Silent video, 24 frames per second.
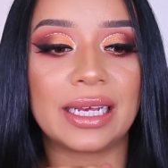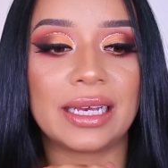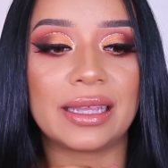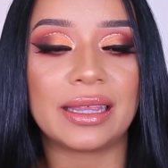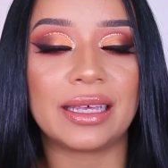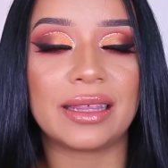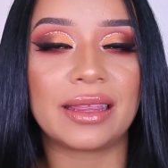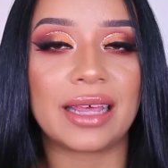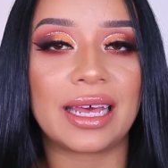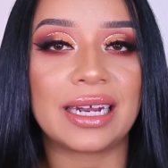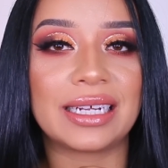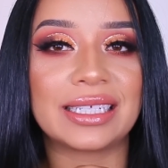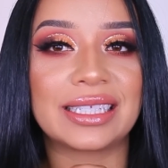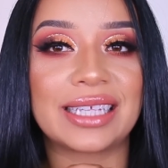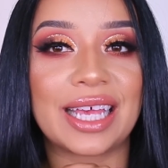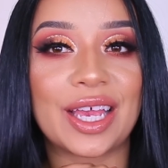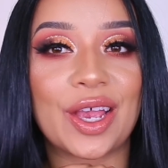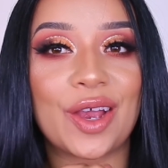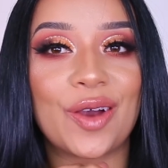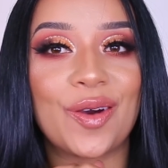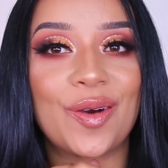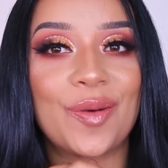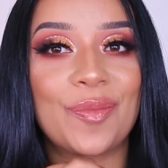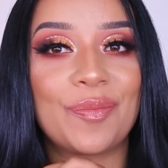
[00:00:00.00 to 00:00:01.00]
I think that is
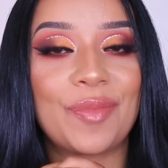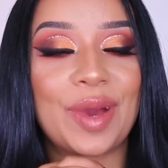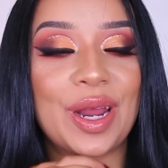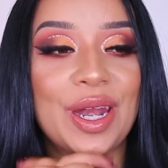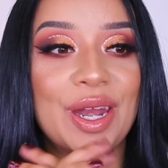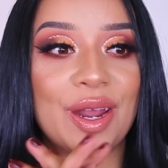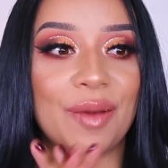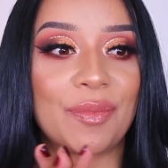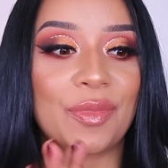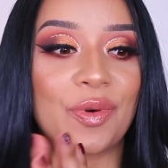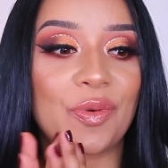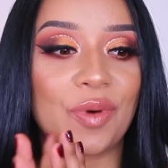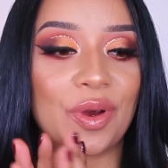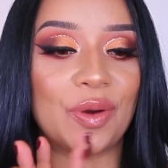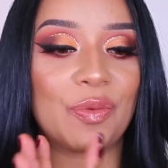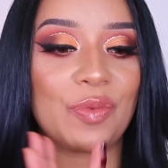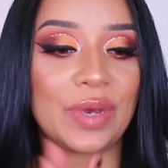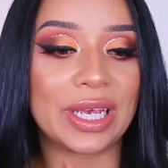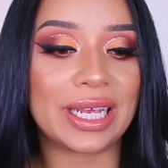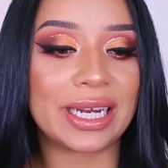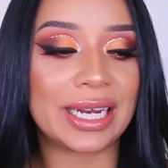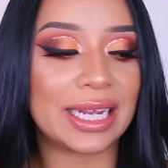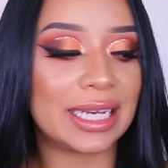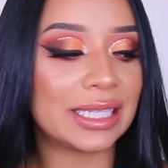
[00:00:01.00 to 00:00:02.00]
like my number one
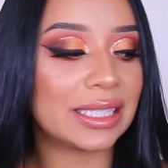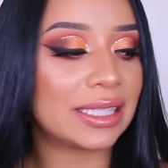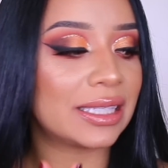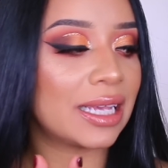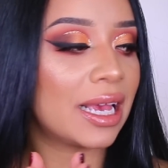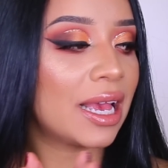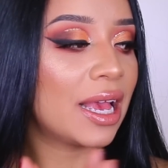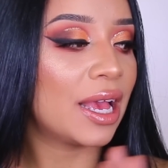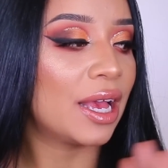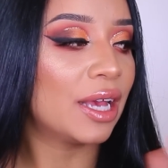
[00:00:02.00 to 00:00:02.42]
weakness.